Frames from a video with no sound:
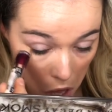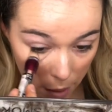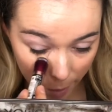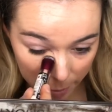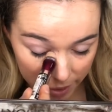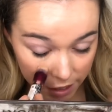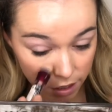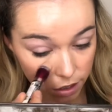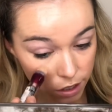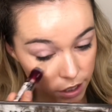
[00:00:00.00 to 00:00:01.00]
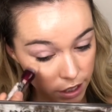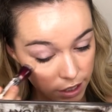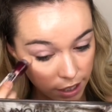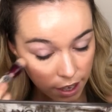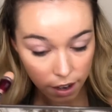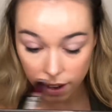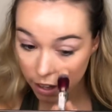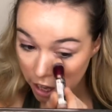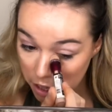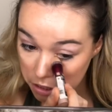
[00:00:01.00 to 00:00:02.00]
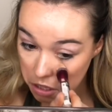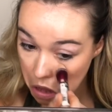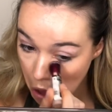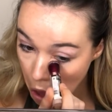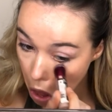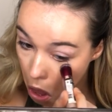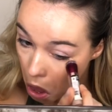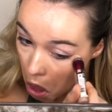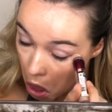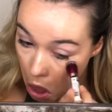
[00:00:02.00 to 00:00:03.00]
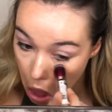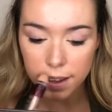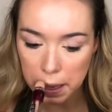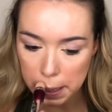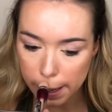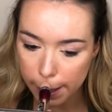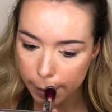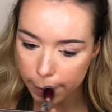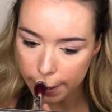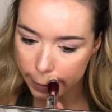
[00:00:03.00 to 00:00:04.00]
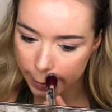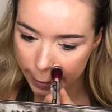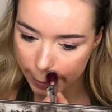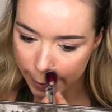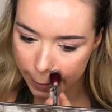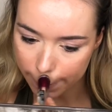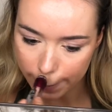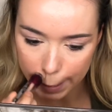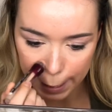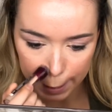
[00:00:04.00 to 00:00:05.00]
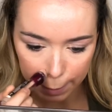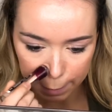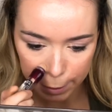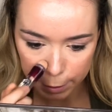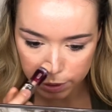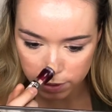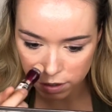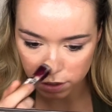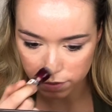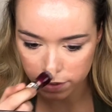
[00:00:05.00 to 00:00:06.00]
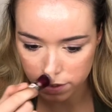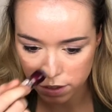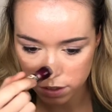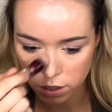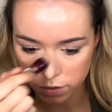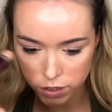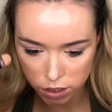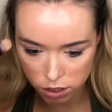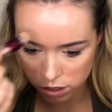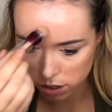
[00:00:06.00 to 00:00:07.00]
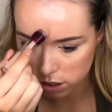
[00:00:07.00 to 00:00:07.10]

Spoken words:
I'm popping this underneath the eyes, and then anywhere else I kind of want a little boost of coverage.